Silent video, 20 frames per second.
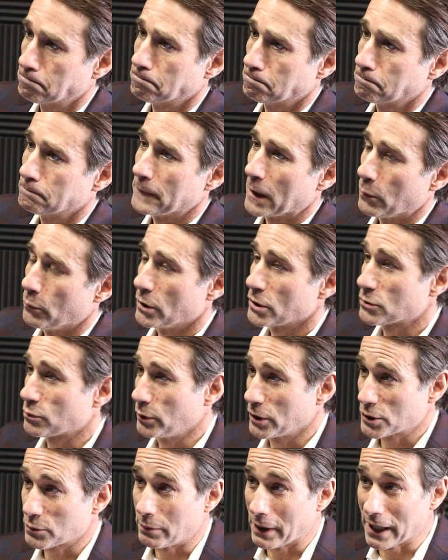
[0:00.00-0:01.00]
Uh, so that,
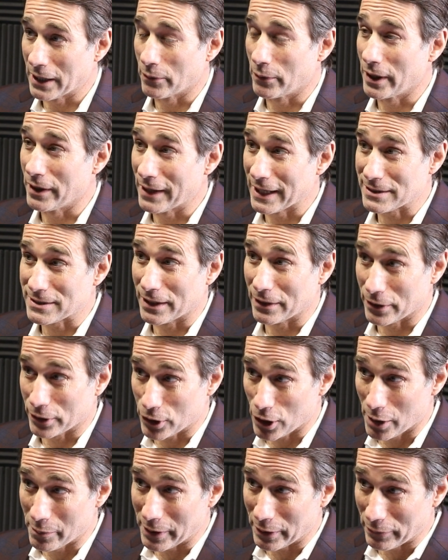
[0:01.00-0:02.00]
which, by the way, that's how the
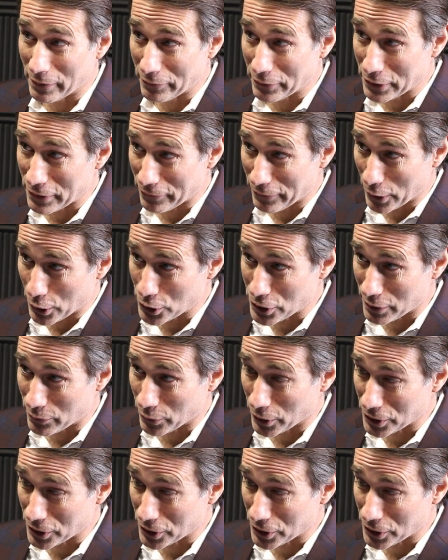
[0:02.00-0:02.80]
Comite River diversion